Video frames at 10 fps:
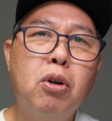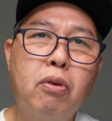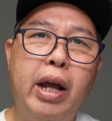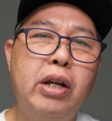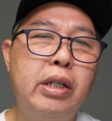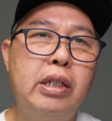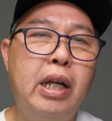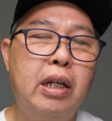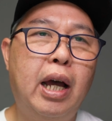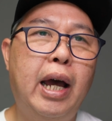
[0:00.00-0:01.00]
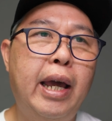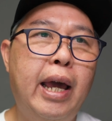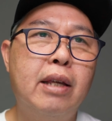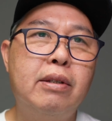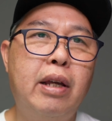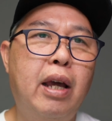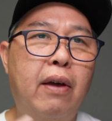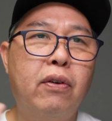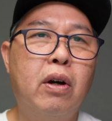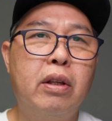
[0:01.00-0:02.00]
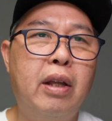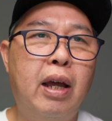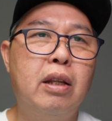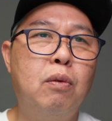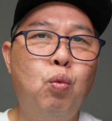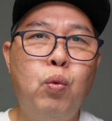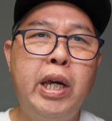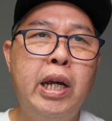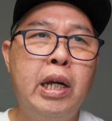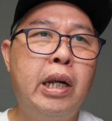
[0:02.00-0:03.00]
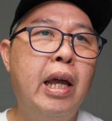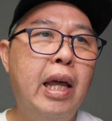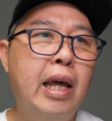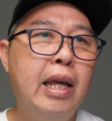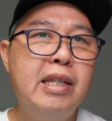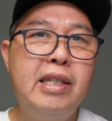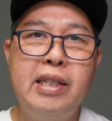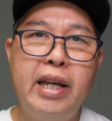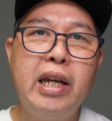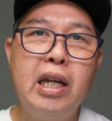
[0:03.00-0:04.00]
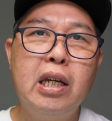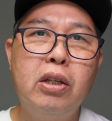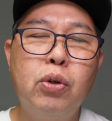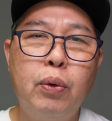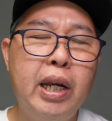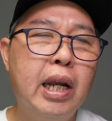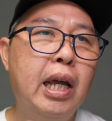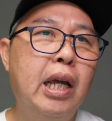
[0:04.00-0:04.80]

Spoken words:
crashes and hi-hats, they have got that weird zing to it,